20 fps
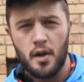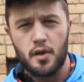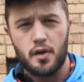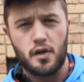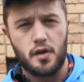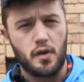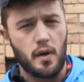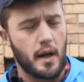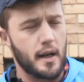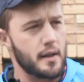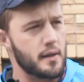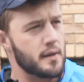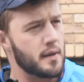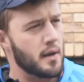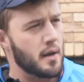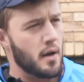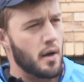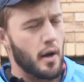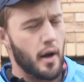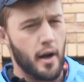straight,
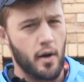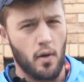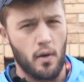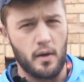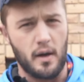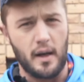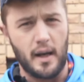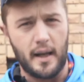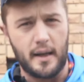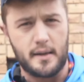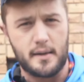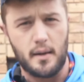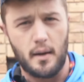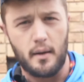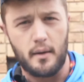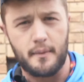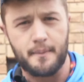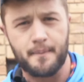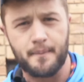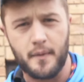and on the leg side.
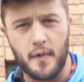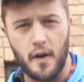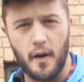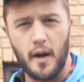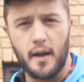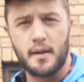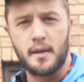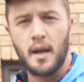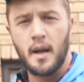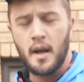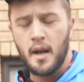All right.